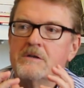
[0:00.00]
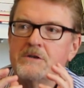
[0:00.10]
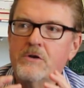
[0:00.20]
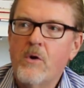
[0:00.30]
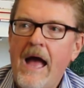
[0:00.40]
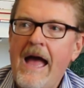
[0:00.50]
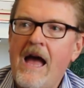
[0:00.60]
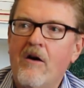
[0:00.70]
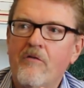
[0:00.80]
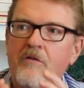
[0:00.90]
to
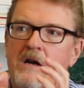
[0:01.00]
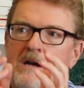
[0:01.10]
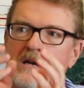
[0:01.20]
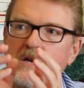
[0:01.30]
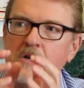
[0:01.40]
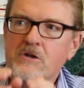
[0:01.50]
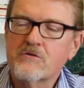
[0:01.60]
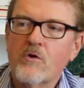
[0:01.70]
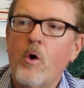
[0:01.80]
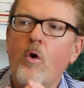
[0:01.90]
have
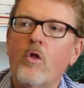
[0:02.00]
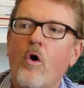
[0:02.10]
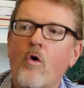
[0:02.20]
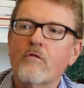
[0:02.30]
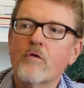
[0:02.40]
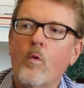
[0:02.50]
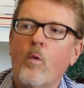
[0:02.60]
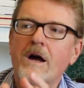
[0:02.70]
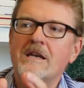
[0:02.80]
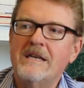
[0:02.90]
control over
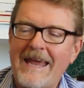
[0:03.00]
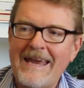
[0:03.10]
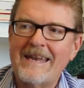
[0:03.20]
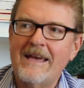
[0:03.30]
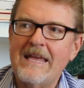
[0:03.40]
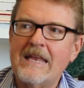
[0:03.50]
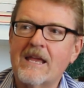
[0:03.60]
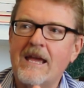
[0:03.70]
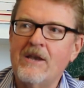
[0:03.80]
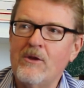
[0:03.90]
what data it
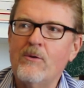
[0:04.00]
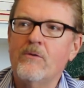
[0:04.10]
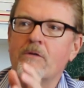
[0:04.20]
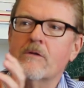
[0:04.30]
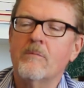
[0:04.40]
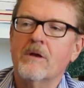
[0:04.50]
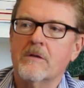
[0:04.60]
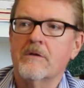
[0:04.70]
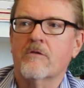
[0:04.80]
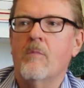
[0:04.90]
can use to
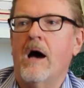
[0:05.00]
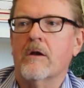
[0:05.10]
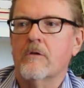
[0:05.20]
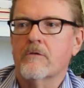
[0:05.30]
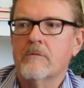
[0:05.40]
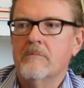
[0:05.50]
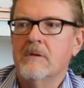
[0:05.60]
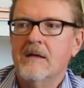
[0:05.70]
build its models.